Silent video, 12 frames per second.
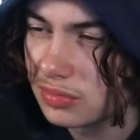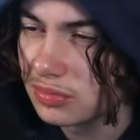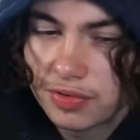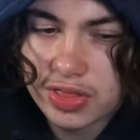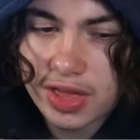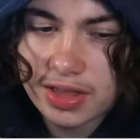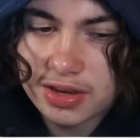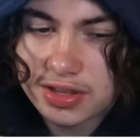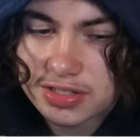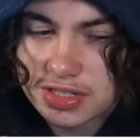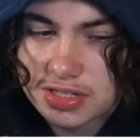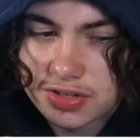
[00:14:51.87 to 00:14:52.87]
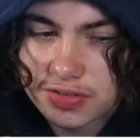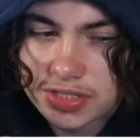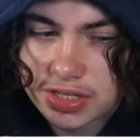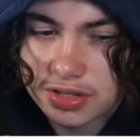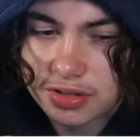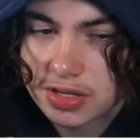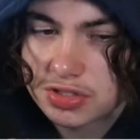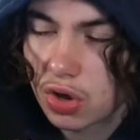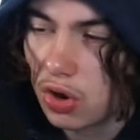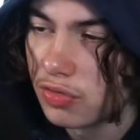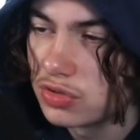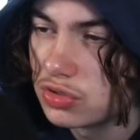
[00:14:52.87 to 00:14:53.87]
For the ADS sensitivity, he has the
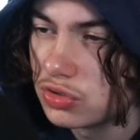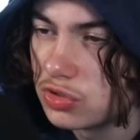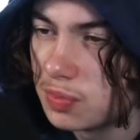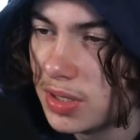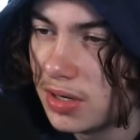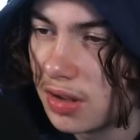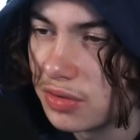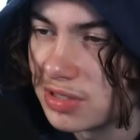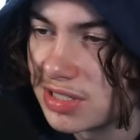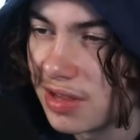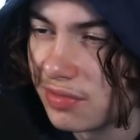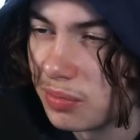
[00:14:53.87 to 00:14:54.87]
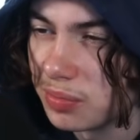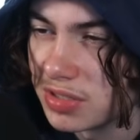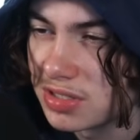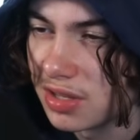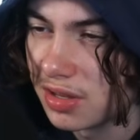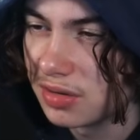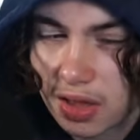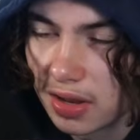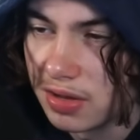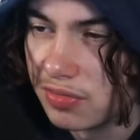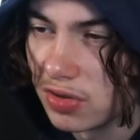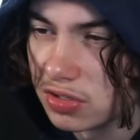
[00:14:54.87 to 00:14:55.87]
horizontal speed on 7%
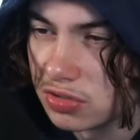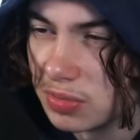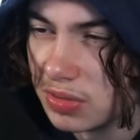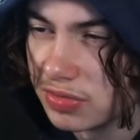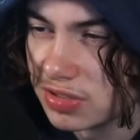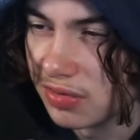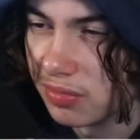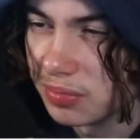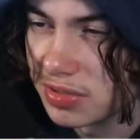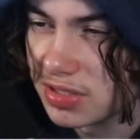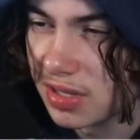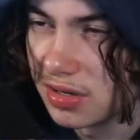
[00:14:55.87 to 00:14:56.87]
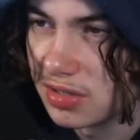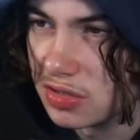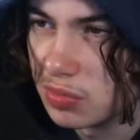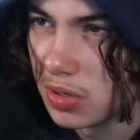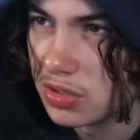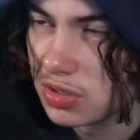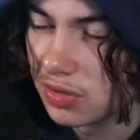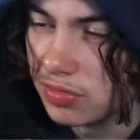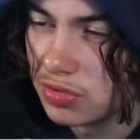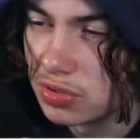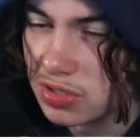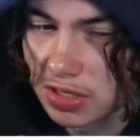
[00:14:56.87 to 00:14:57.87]
and his vertical speed for 7% as well. So I'll
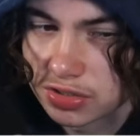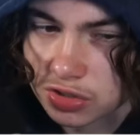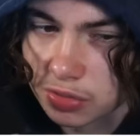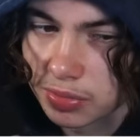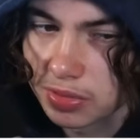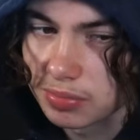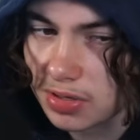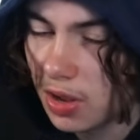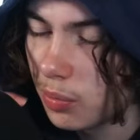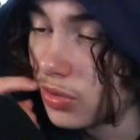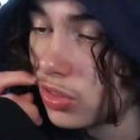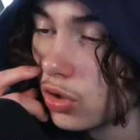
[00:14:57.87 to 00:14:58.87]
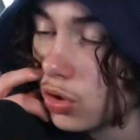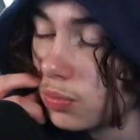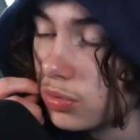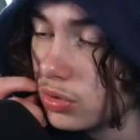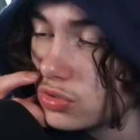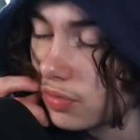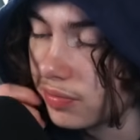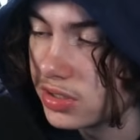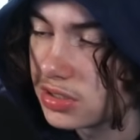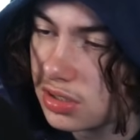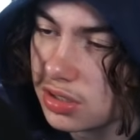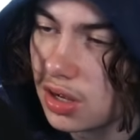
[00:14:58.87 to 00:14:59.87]
give you 2 seconds to copy them down with no boost,
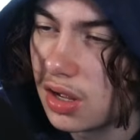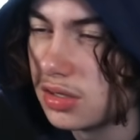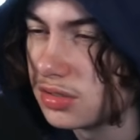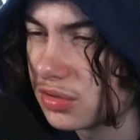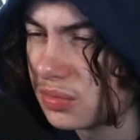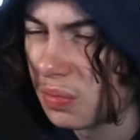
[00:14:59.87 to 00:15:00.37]
obviously, guys.